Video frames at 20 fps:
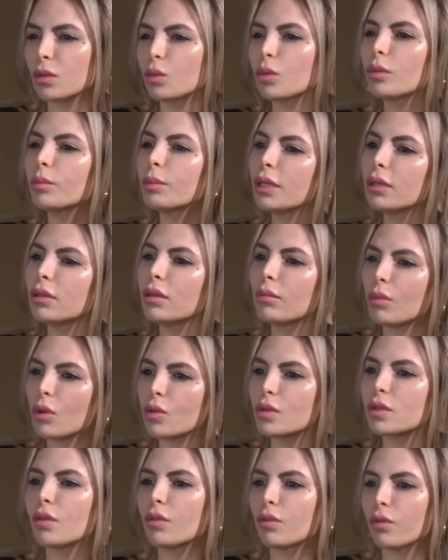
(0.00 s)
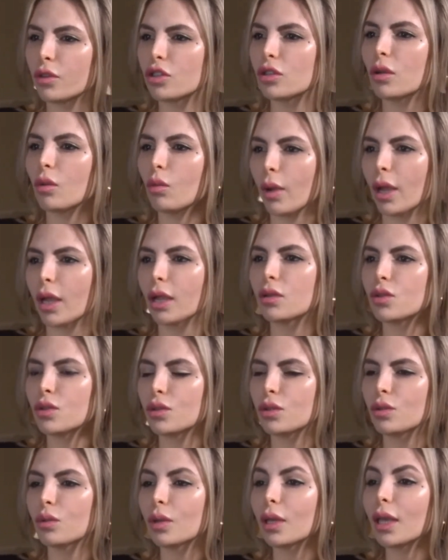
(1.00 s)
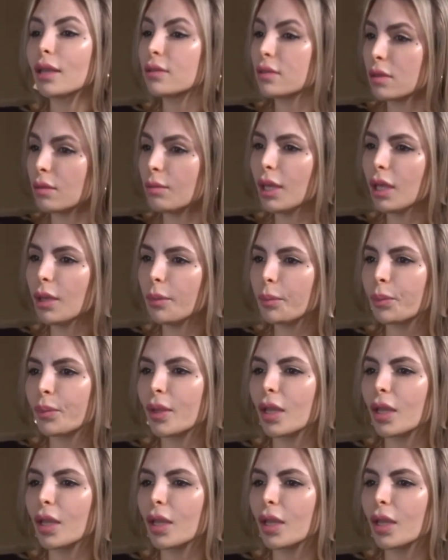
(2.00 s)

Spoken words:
will be the most efficient way to get to me.